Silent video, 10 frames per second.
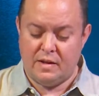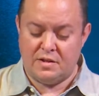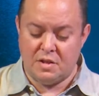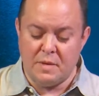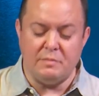
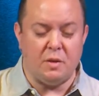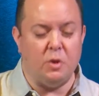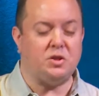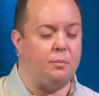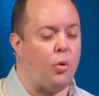Sometimes the
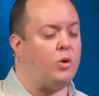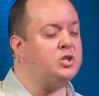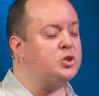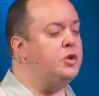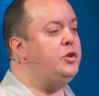most
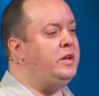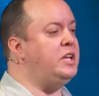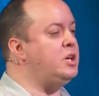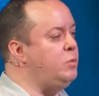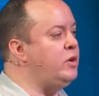important truth you need
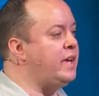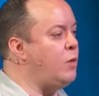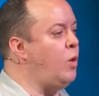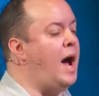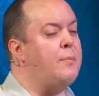to
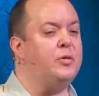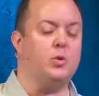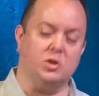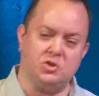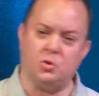communicate will happen
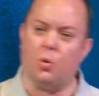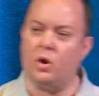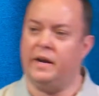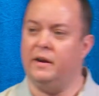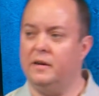through a
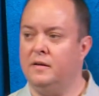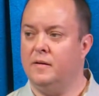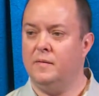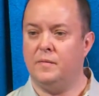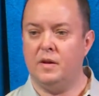story,
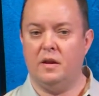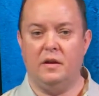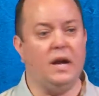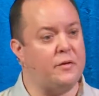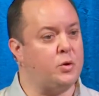
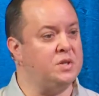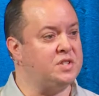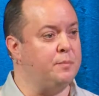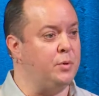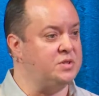not through a
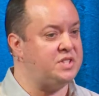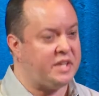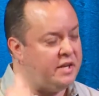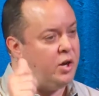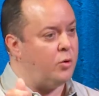simple
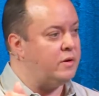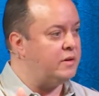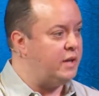sticky note.